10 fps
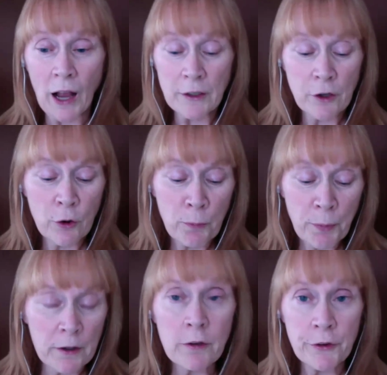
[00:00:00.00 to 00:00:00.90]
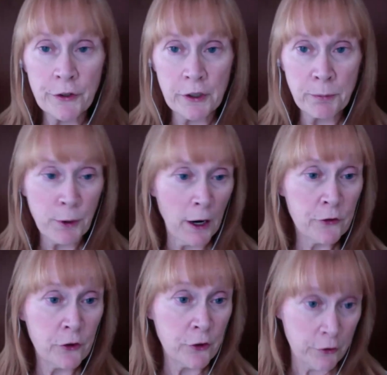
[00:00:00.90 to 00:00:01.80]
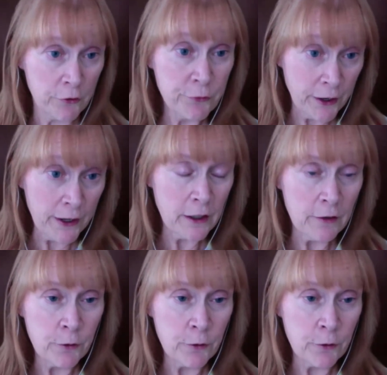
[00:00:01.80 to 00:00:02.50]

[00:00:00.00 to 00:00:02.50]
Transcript: I know part of the process of filing